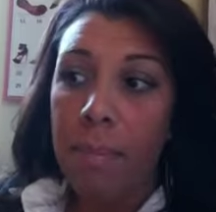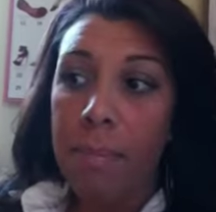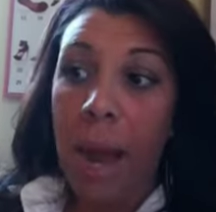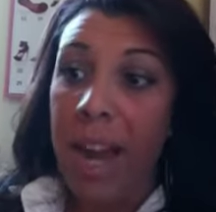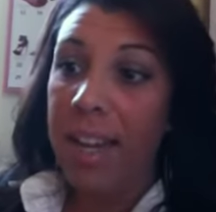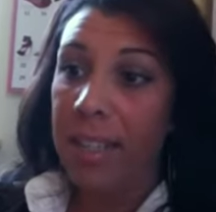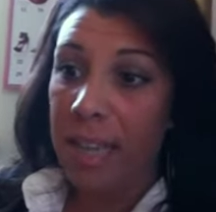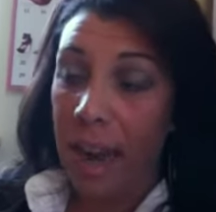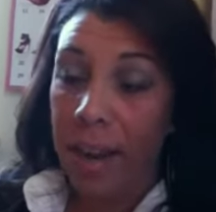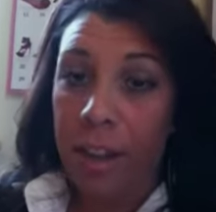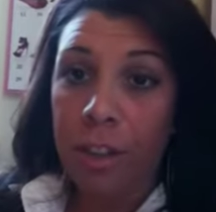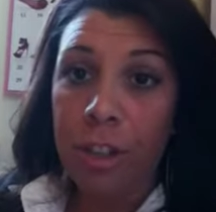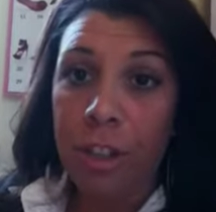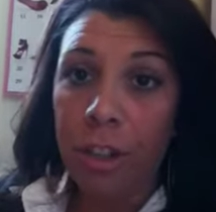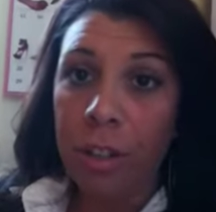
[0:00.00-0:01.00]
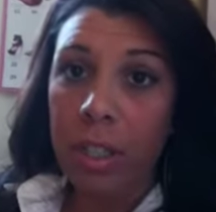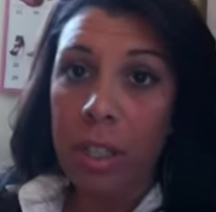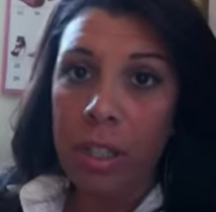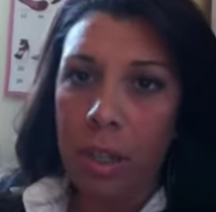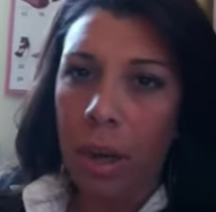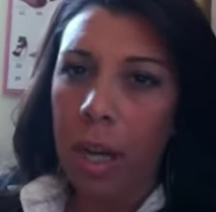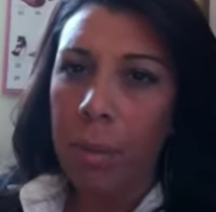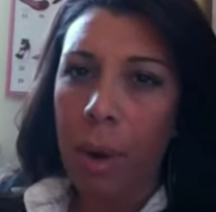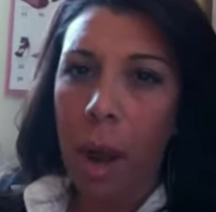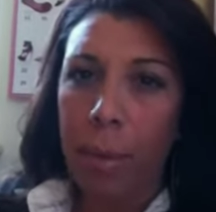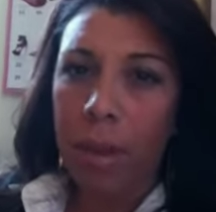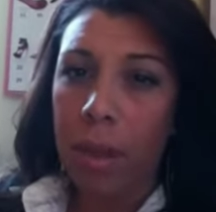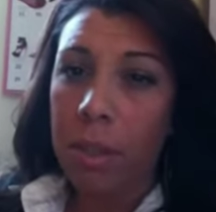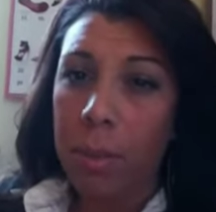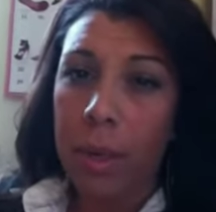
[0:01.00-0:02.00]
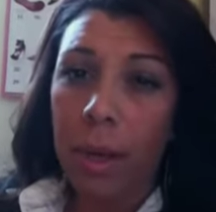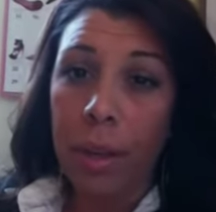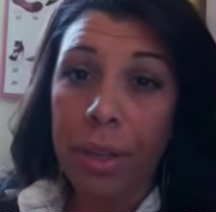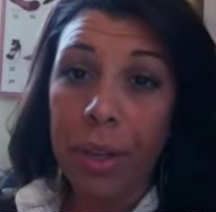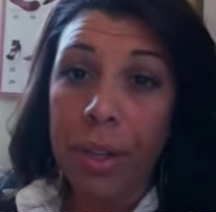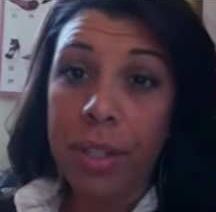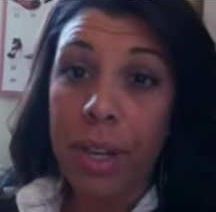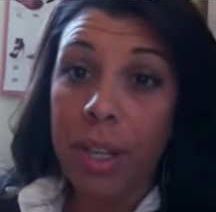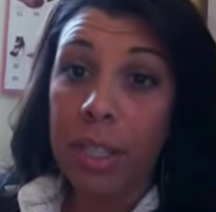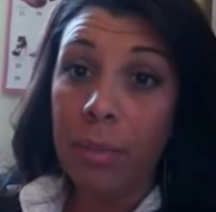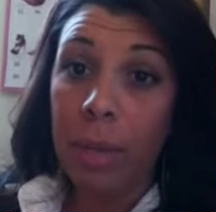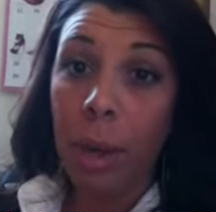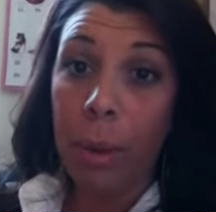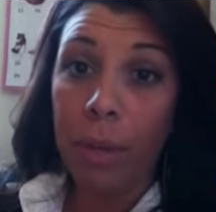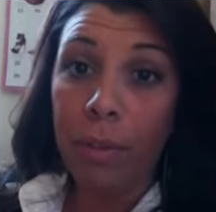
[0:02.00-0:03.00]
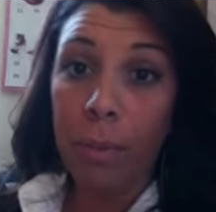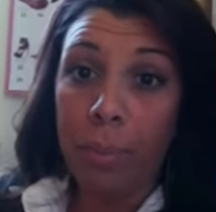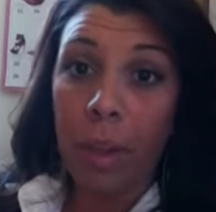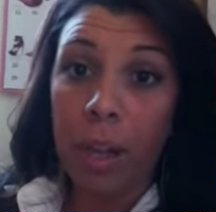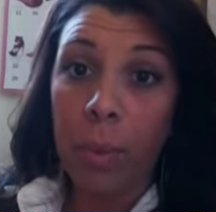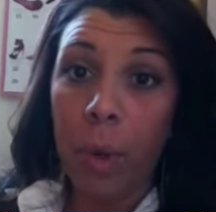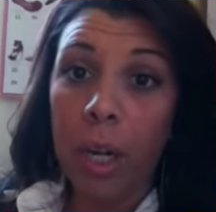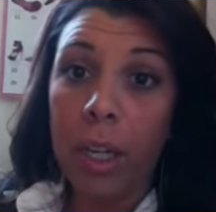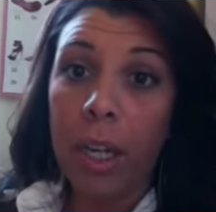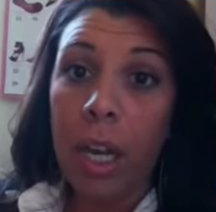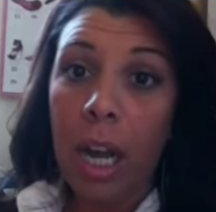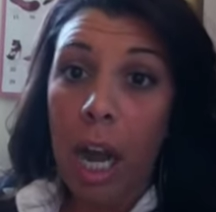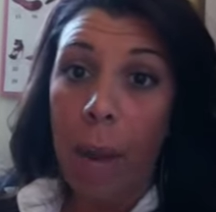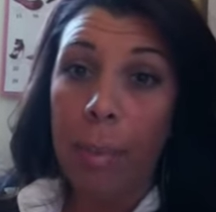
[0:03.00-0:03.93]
My entire journey, starting probably this week on Thursday, because I'm going for blood work.